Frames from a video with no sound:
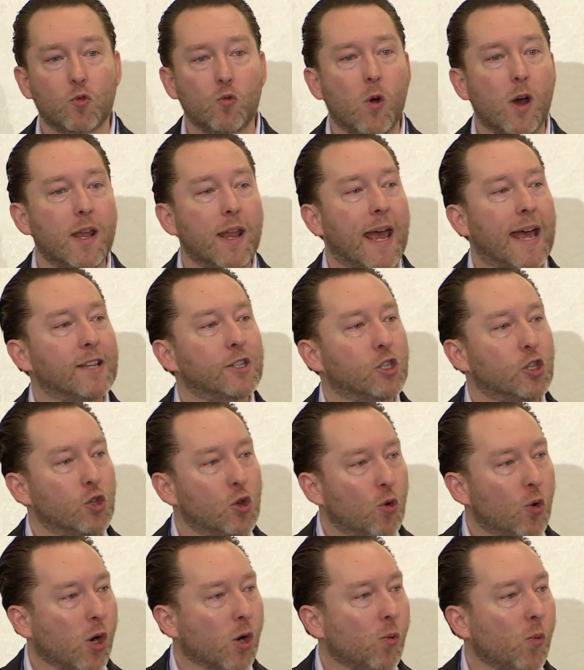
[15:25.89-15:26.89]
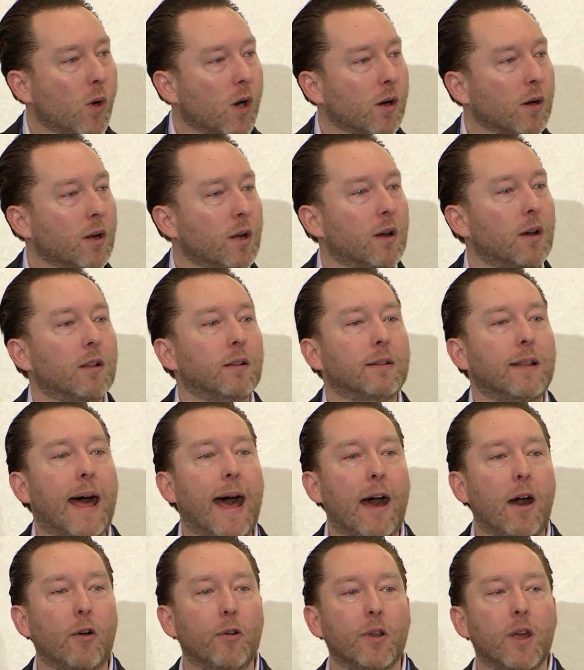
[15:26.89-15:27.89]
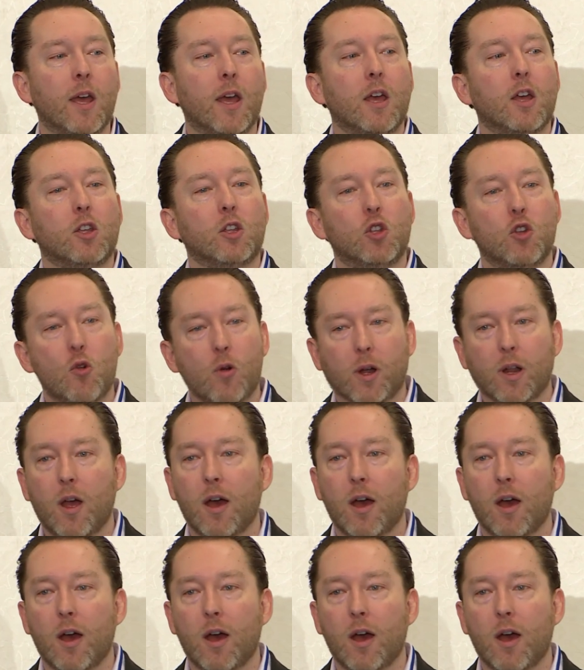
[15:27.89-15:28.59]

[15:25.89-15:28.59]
What has your work allowed your